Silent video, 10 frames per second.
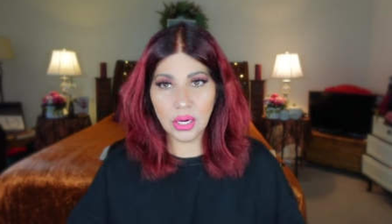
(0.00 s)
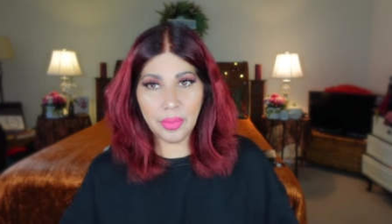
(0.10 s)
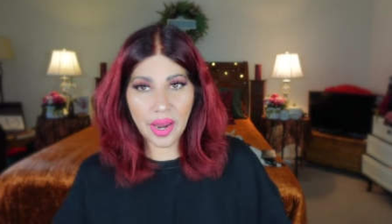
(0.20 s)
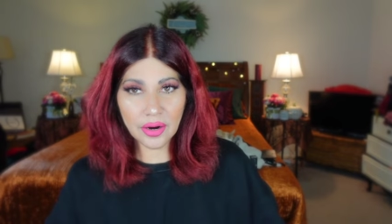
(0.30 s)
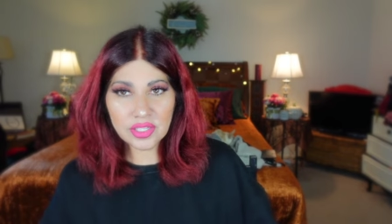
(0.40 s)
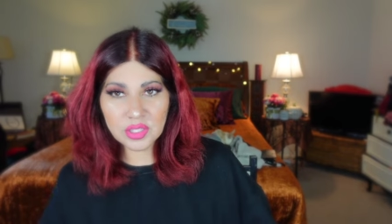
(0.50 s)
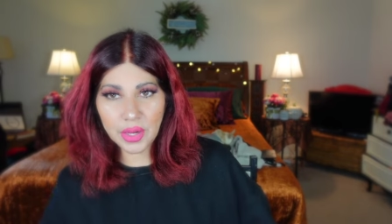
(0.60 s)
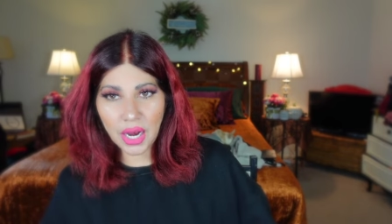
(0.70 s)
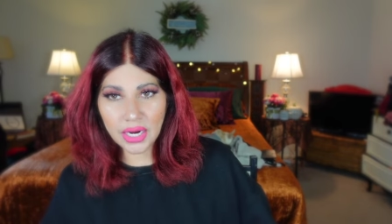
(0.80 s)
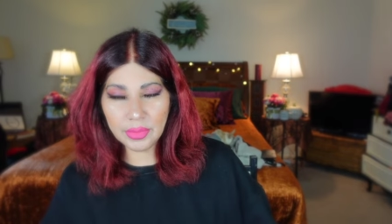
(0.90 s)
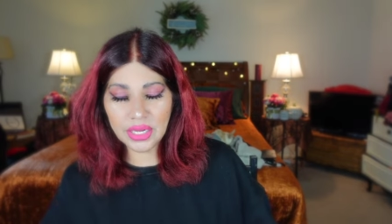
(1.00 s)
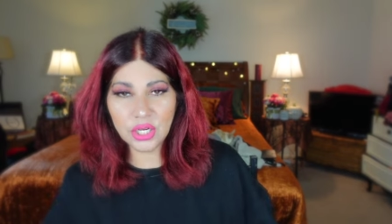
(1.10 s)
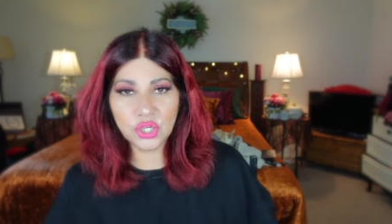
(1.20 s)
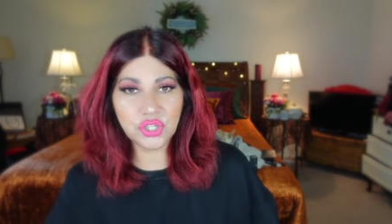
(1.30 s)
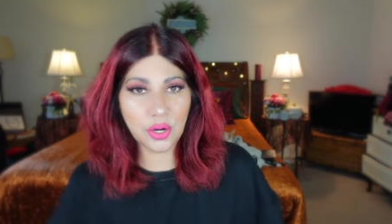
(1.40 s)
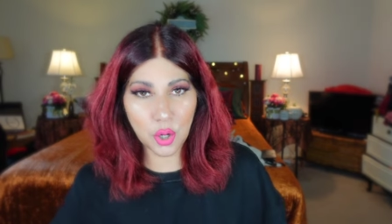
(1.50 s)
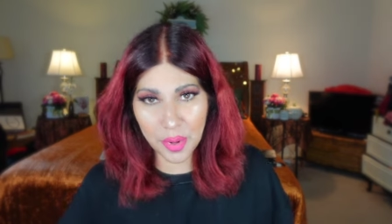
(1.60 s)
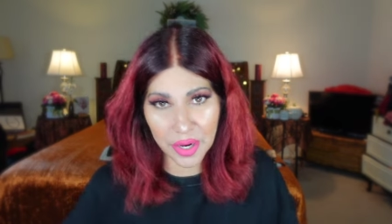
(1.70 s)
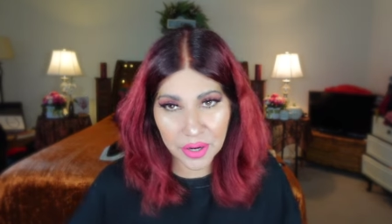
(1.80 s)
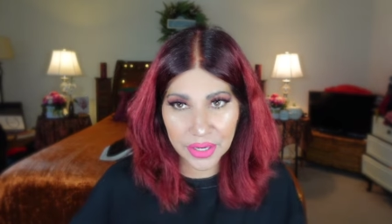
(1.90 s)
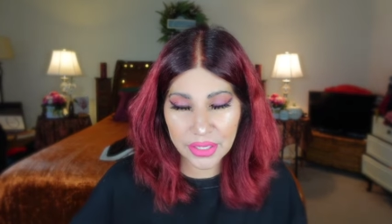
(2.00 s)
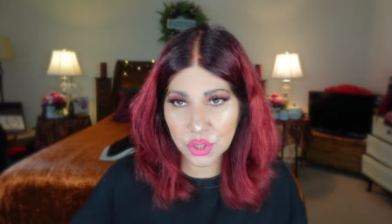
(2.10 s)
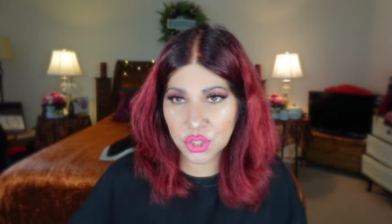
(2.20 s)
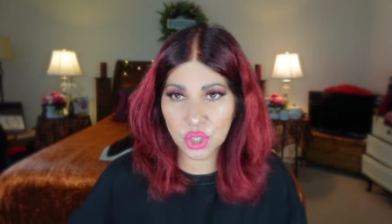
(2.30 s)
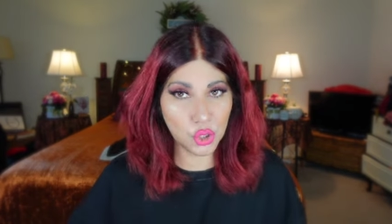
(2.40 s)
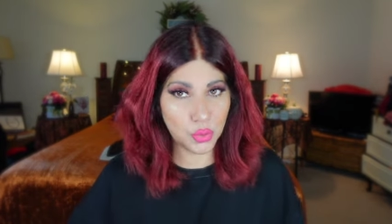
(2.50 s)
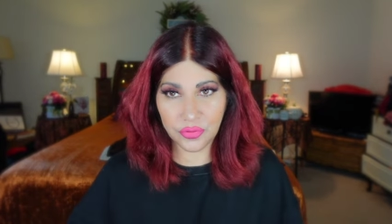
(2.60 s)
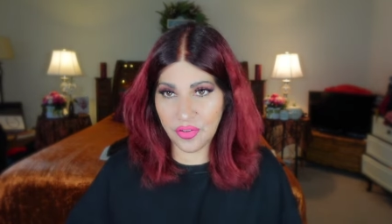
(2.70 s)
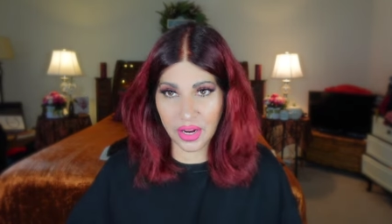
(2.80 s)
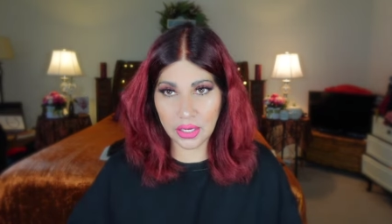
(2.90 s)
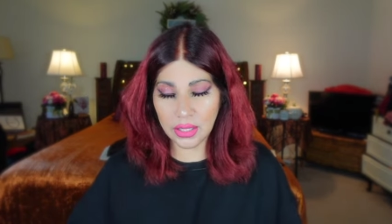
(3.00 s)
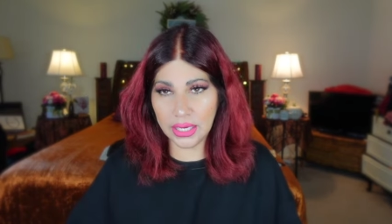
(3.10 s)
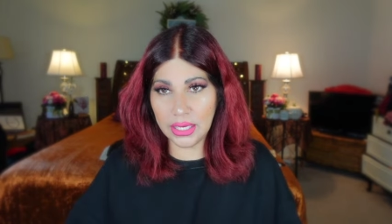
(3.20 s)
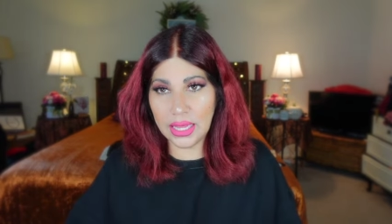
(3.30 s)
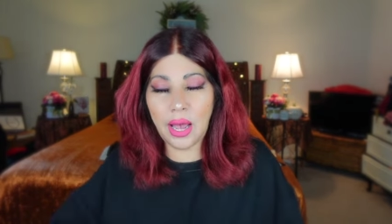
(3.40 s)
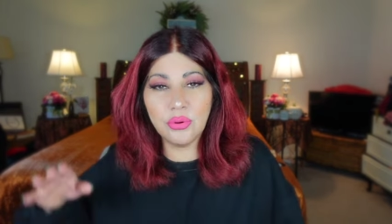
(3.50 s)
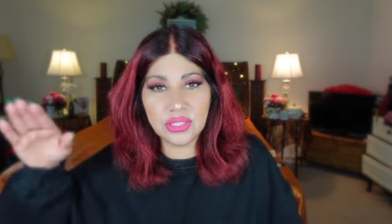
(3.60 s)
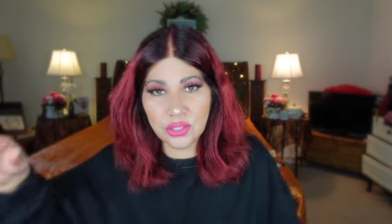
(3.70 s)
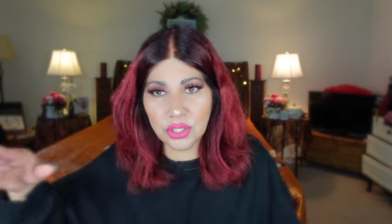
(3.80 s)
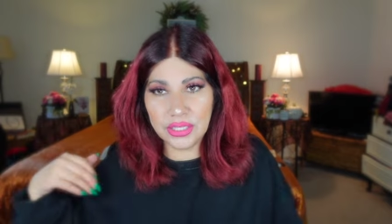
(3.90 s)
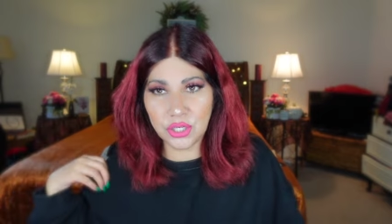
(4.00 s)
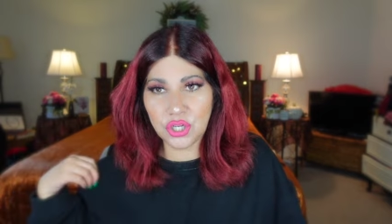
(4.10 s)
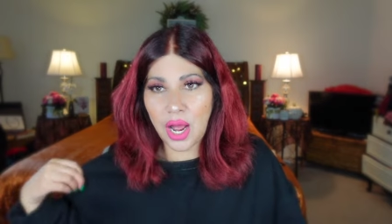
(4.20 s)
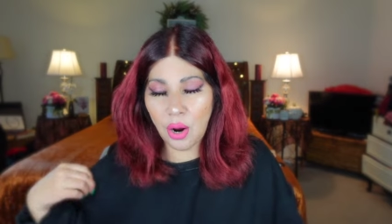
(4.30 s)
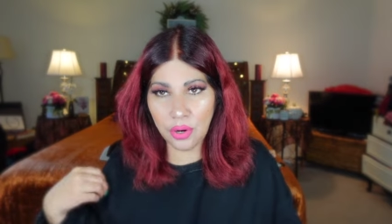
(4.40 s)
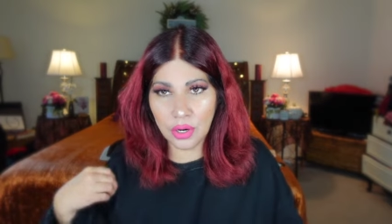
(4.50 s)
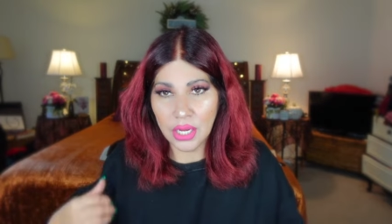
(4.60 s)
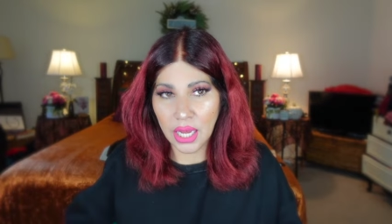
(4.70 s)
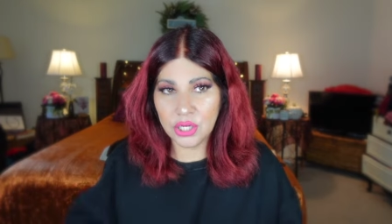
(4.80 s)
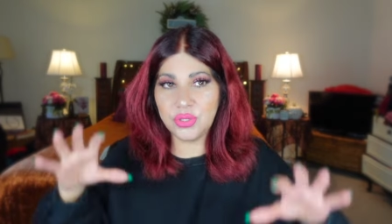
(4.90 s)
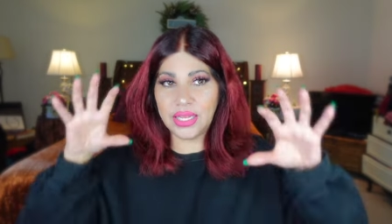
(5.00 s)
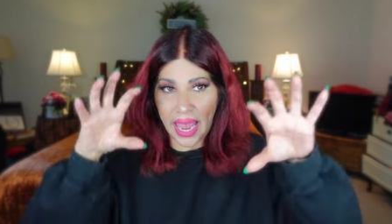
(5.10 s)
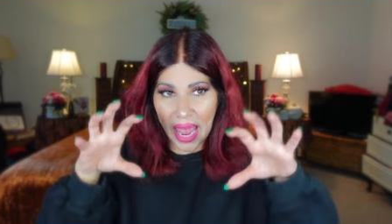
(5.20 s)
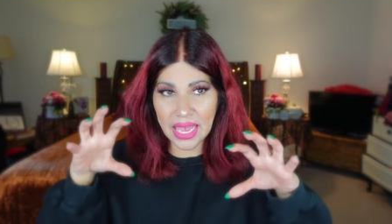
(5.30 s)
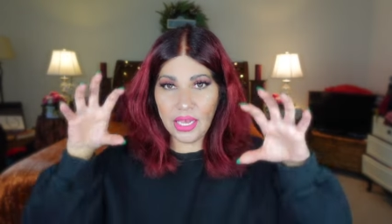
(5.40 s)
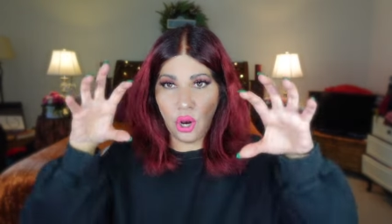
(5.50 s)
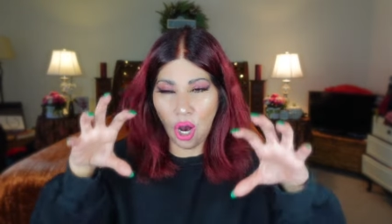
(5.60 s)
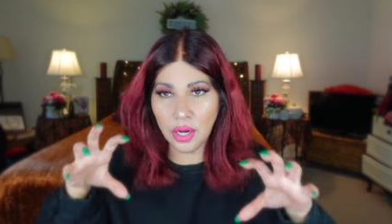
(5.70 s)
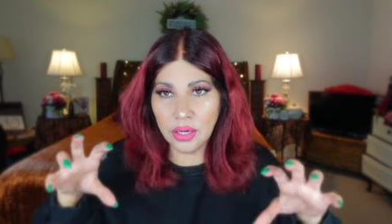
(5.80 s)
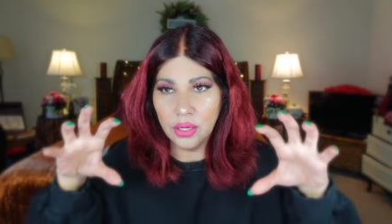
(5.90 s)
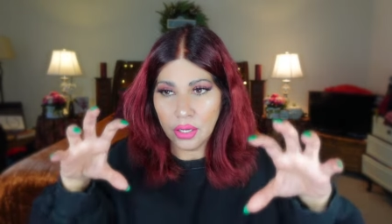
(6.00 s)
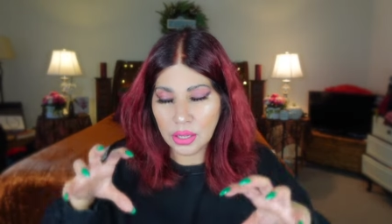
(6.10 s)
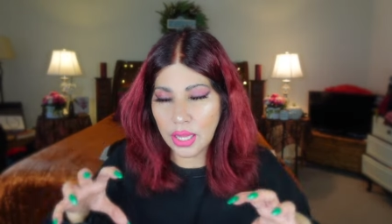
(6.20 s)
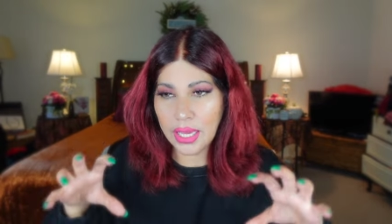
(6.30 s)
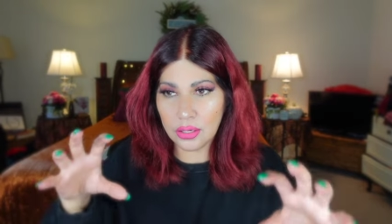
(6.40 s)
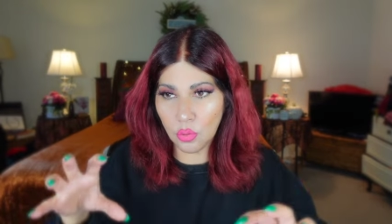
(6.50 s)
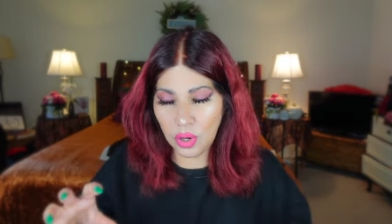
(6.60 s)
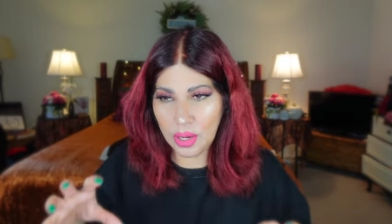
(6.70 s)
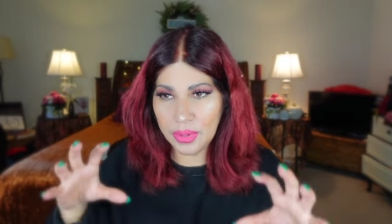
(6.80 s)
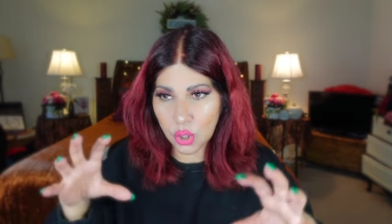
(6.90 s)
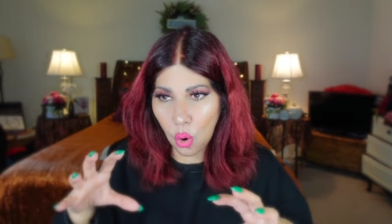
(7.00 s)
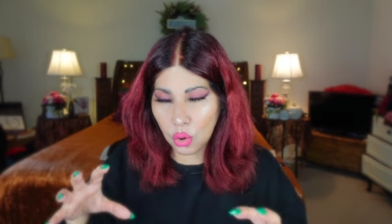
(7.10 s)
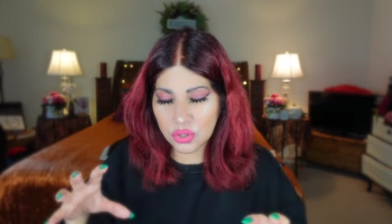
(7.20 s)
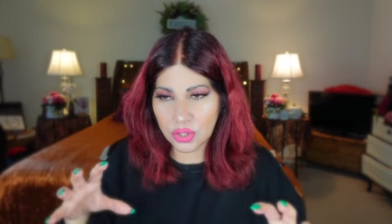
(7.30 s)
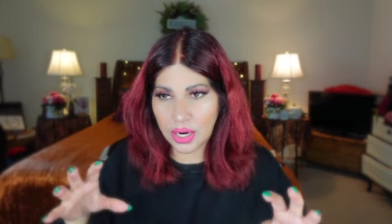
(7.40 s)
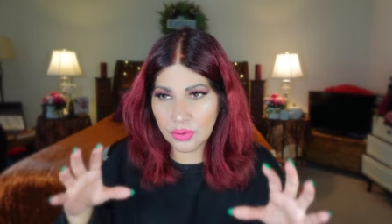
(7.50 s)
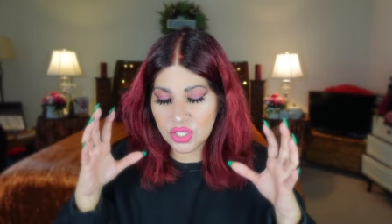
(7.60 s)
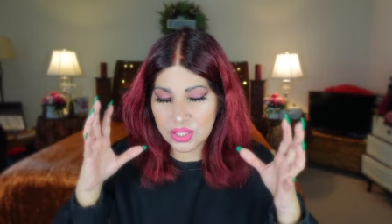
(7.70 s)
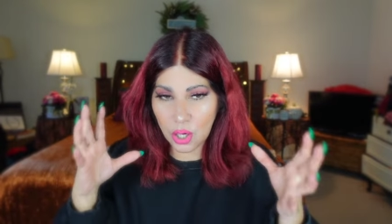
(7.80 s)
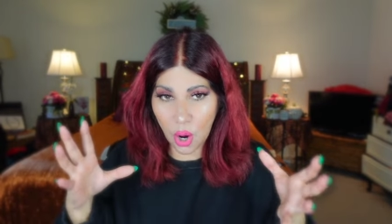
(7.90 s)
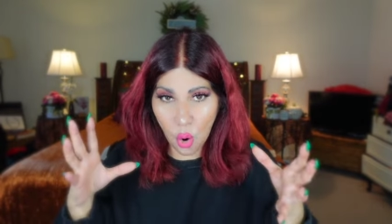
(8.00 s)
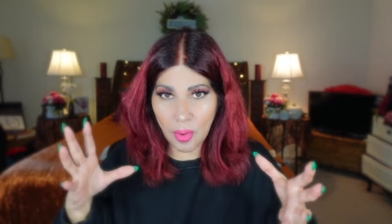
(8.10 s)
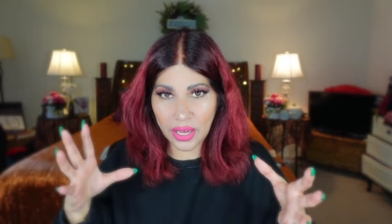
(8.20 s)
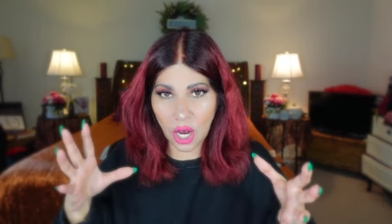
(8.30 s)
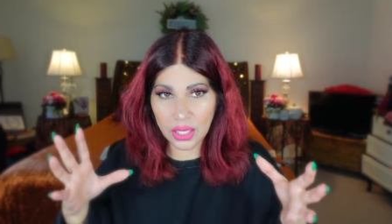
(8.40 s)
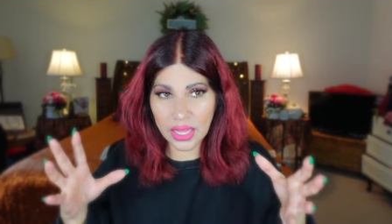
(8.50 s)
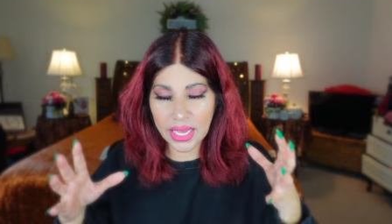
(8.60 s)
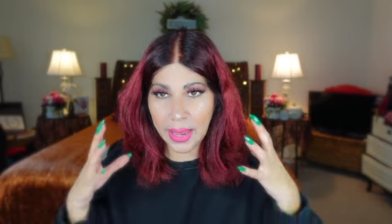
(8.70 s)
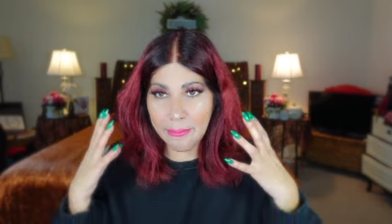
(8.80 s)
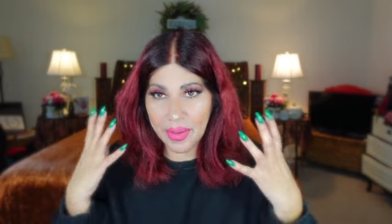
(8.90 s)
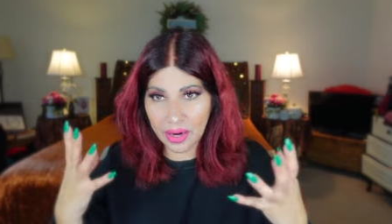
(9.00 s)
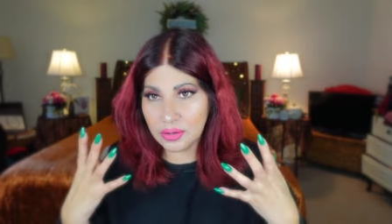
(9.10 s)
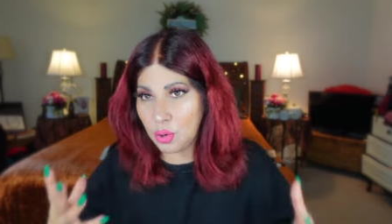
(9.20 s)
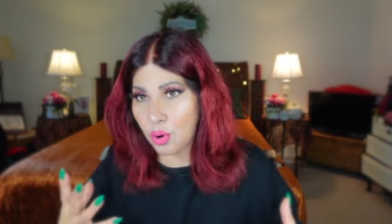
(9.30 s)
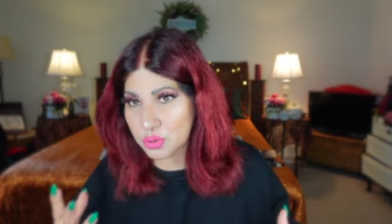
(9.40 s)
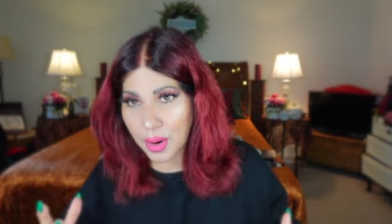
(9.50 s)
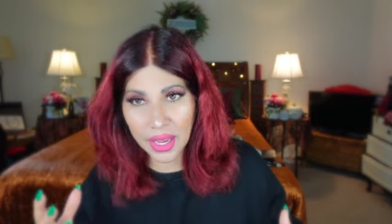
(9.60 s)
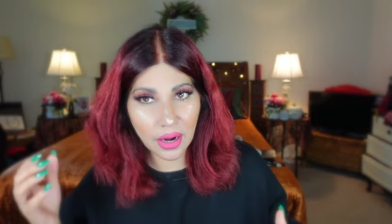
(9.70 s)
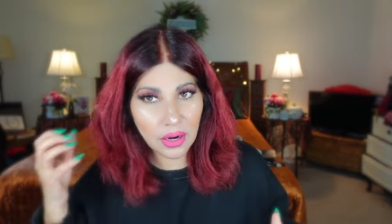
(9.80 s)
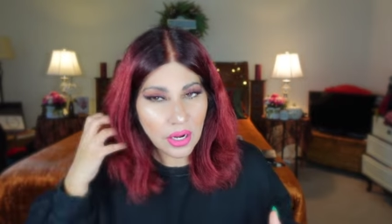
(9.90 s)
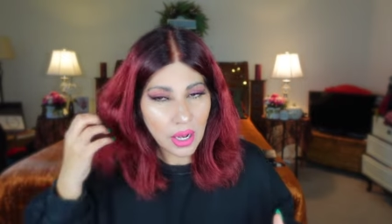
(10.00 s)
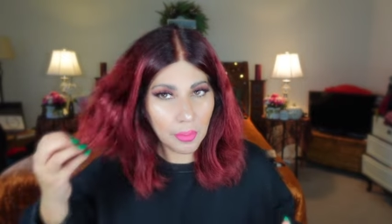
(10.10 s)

Paris is behind me. She got her period. She's super fucking clingy. Like I was literally in the shower and she was like hanging on, like wanting me to hold her. I was just like, oh my God. Like I barely washed my hair.